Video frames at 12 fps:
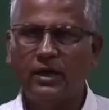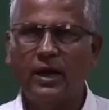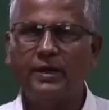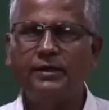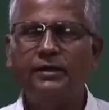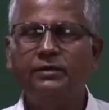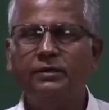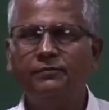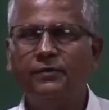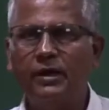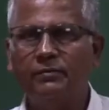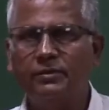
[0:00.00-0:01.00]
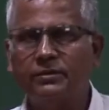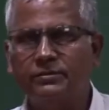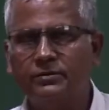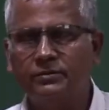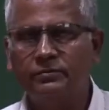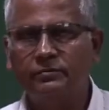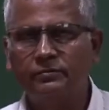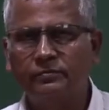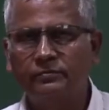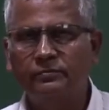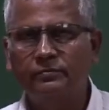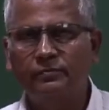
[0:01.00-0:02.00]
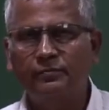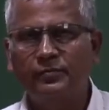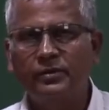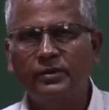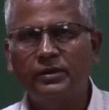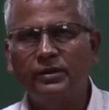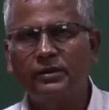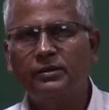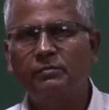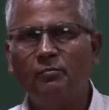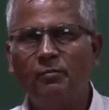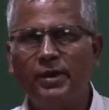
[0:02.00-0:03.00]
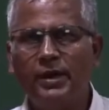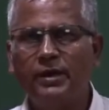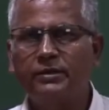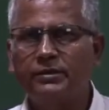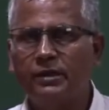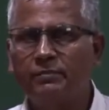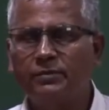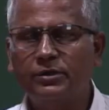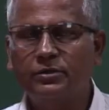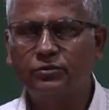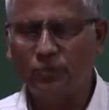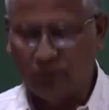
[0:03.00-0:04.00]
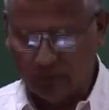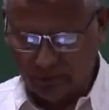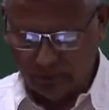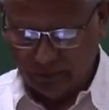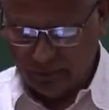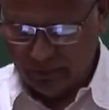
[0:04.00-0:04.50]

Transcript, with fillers: guiding the fibers in the main drafting zone.